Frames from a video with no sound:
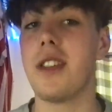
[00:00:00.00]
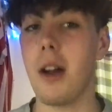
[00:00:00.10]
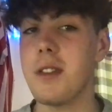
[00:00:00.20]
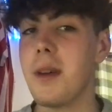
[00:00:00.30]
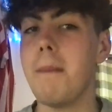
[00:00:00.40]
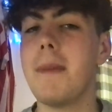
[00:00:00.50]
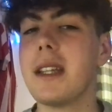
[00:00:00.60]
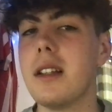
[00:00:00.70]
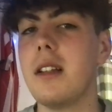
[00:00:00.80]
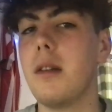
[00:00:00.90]
There is a
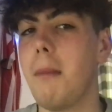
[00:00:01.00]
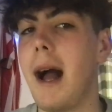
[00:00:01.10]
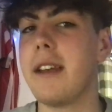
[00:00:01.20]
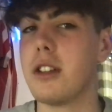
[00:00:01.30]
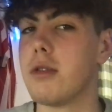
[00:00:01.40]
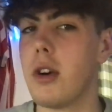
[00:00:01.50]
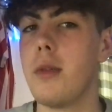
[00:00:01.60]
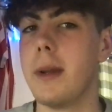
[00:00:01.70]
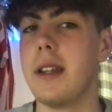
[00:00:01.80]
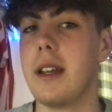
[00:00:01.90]
middleman
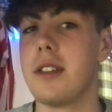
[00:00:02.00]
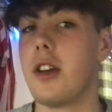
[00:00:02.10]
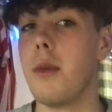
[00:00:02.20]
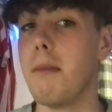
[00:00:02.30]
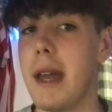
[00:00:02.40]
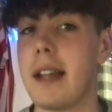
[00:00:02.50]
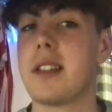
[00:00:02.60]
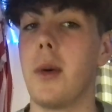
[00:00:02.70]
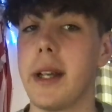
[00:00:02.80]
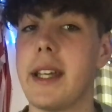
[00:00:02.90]
group in this who
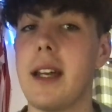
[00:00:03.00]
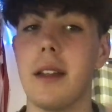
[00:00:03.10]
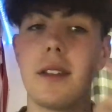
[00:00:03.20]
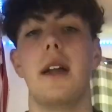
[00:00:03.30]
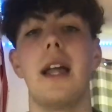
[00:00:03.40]
makes our kits.